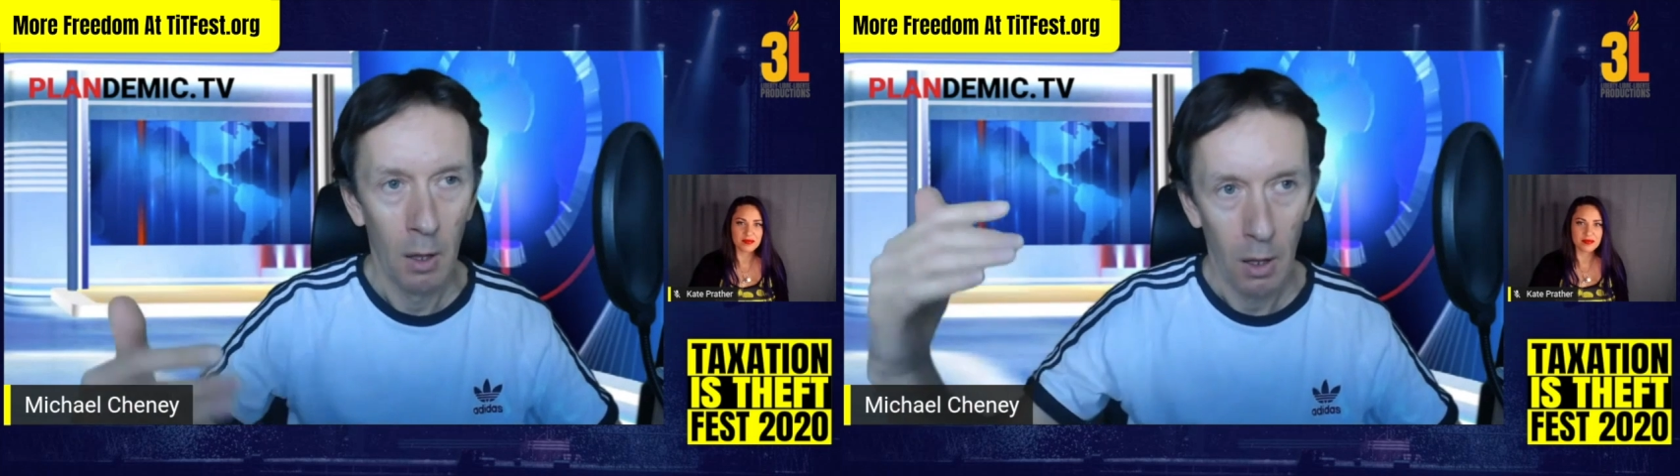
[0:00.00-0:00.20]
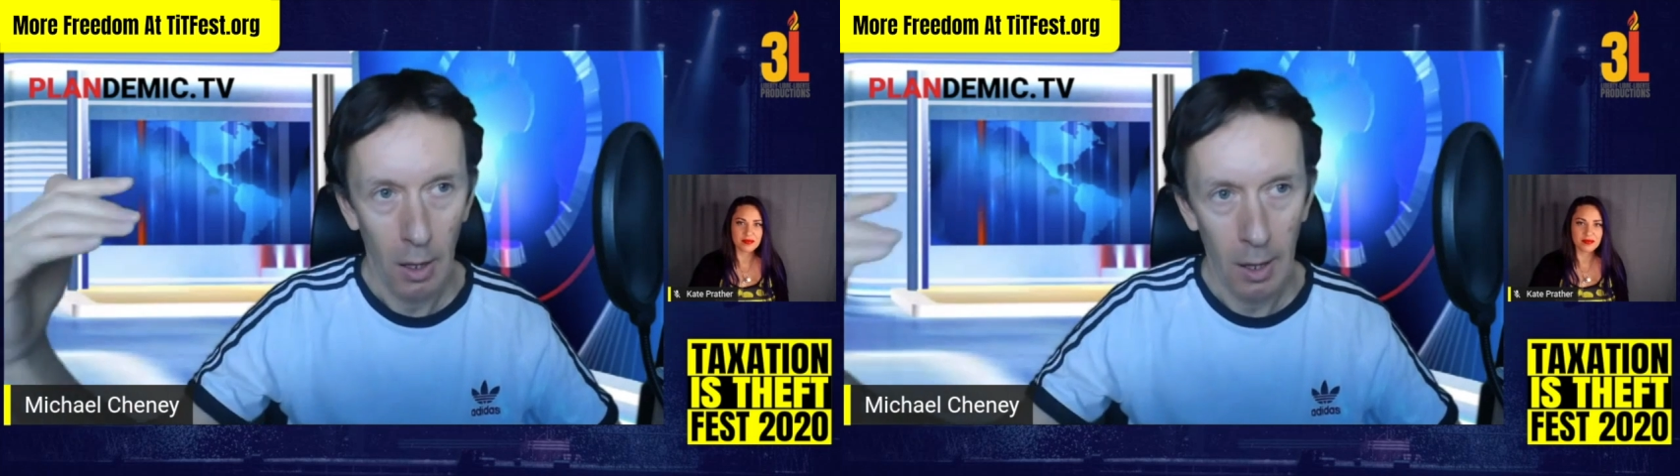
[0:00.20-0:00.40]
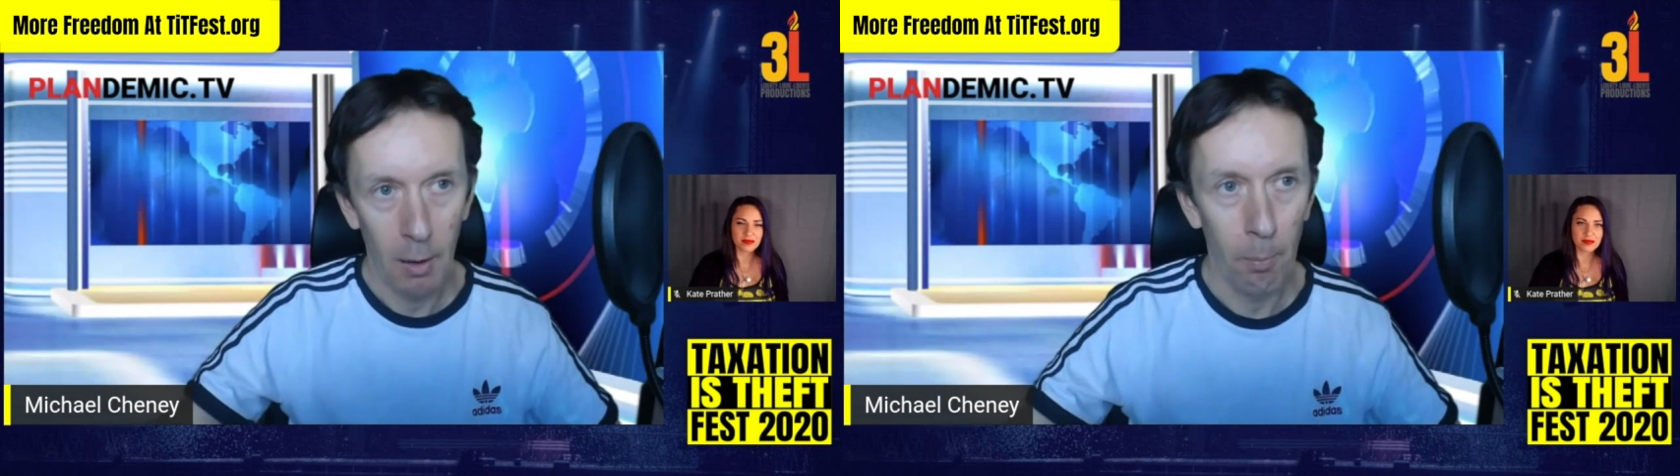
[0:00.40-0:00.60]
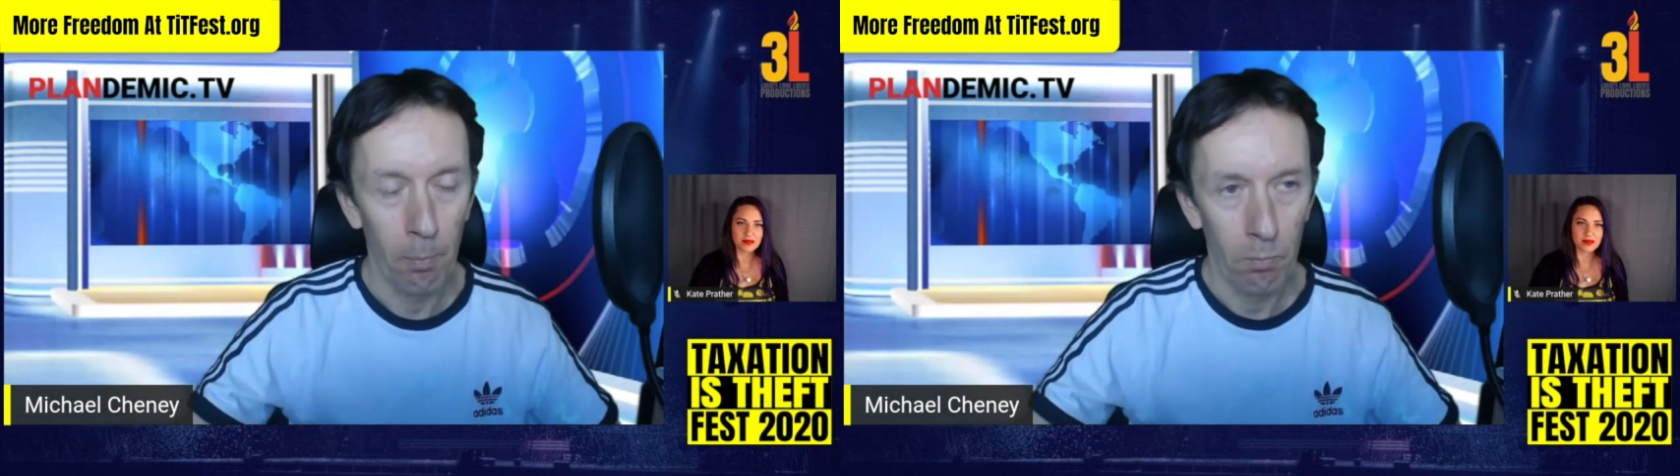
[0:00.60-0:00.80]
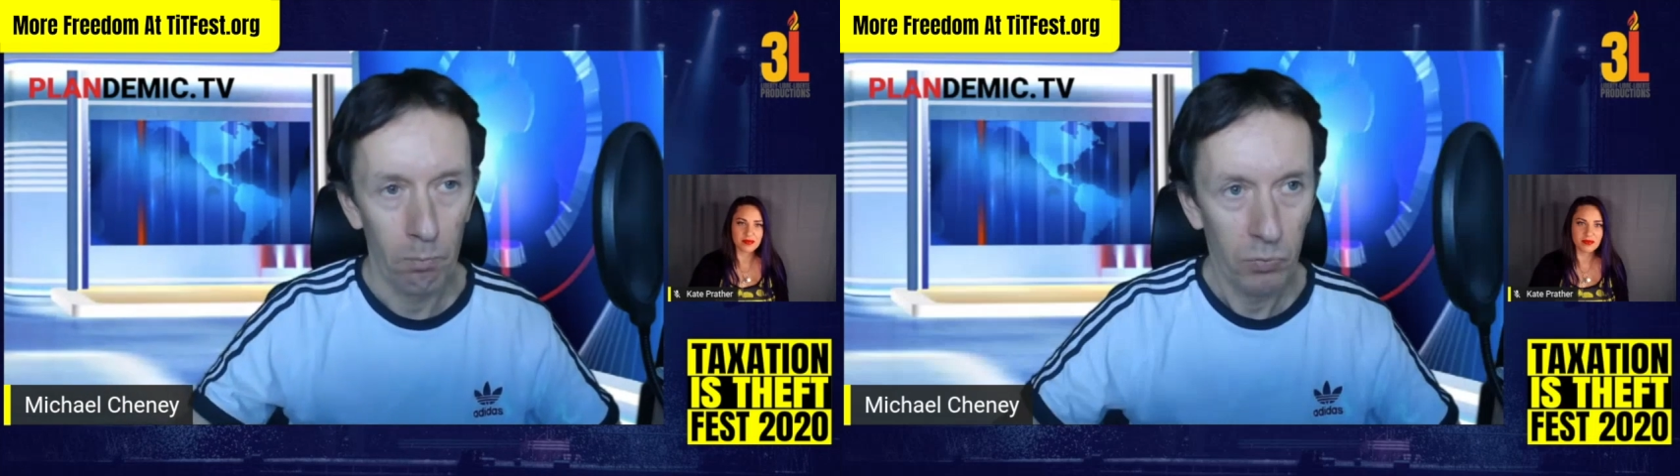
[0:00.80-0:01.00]

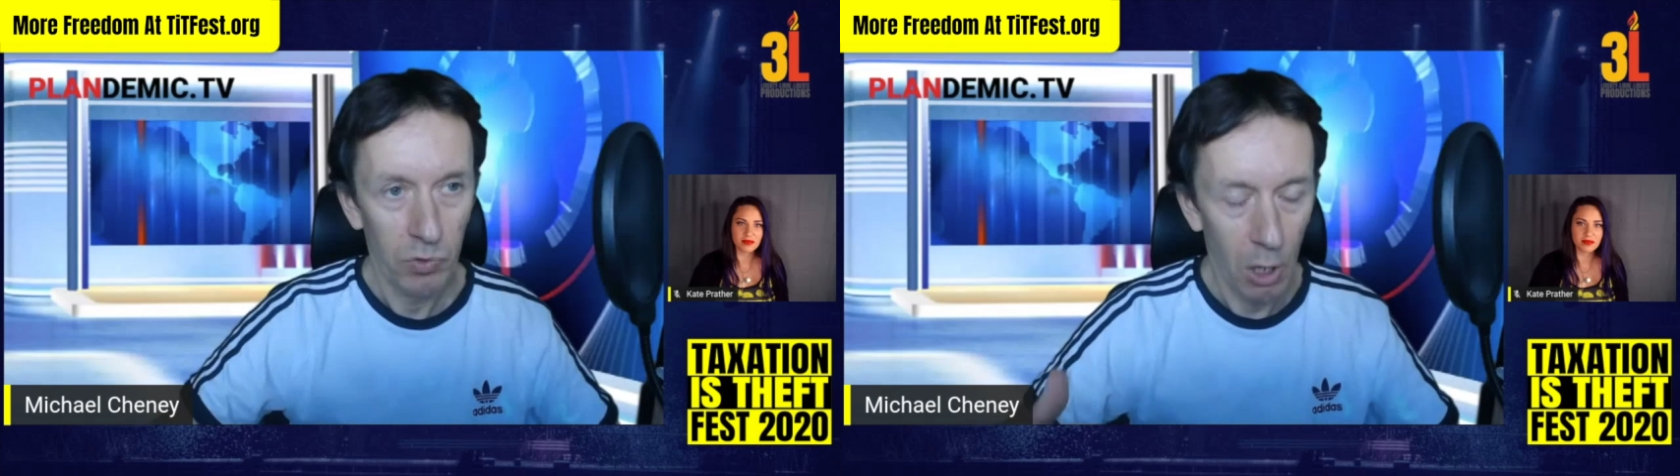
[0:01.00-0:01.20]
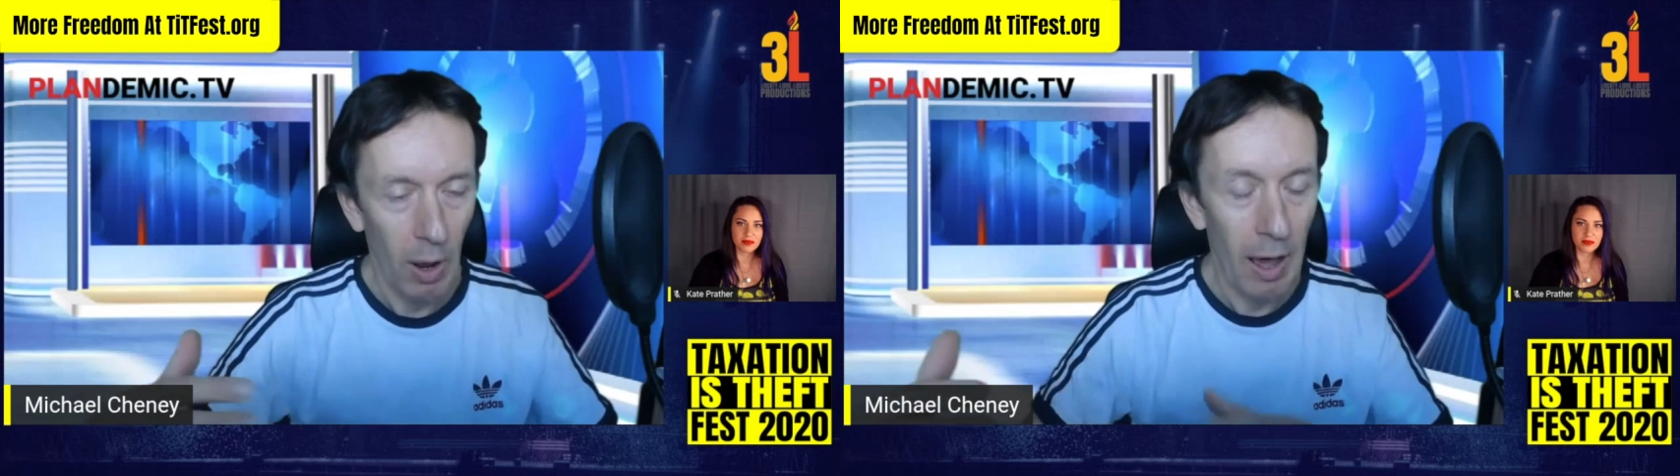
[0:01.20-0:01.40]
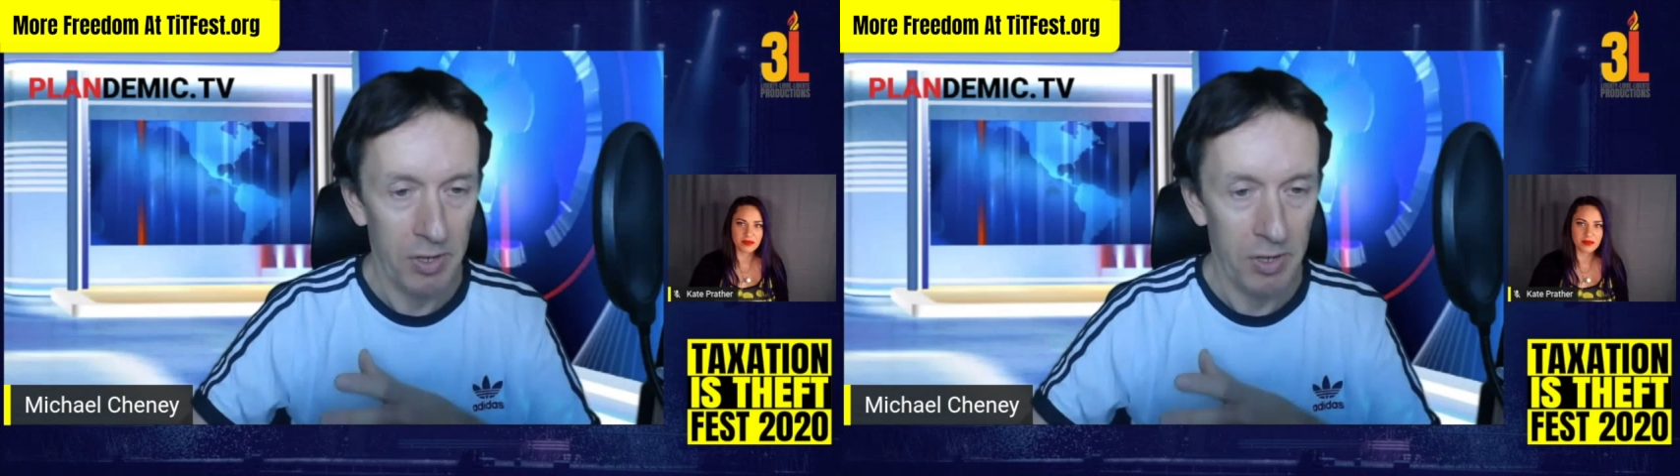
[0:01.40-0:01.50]
at